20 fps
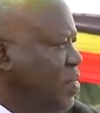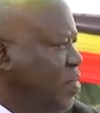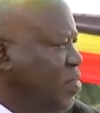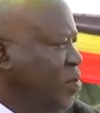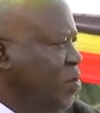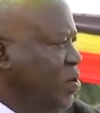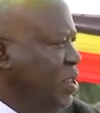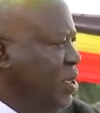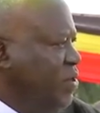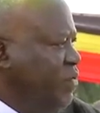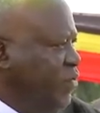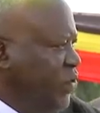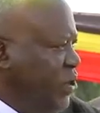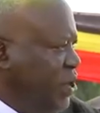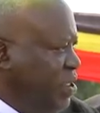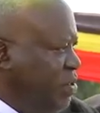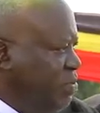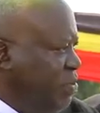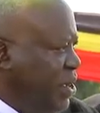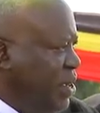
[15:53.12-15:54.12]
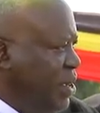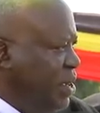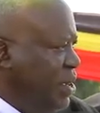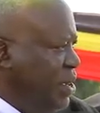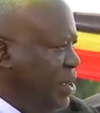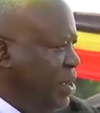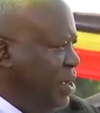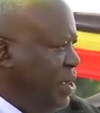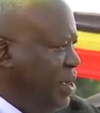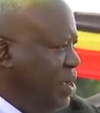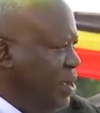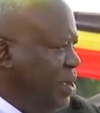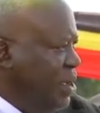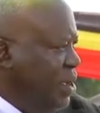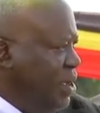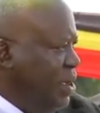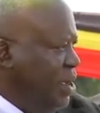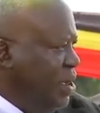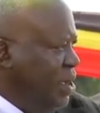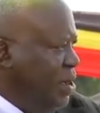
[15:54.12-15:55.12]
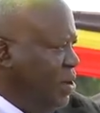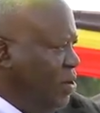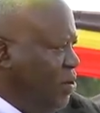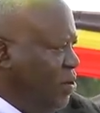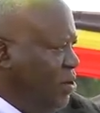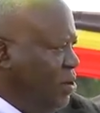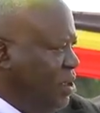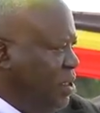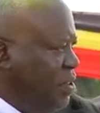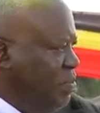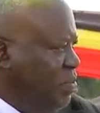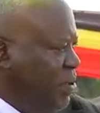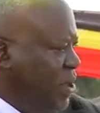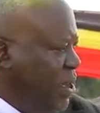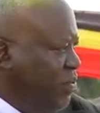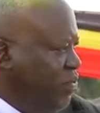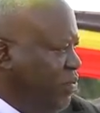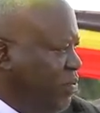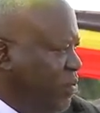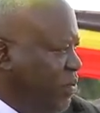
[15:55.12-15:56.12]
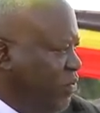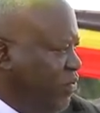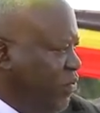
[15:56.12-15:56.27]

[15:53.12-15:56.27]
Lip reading: Not yet finished, but on this behalf of the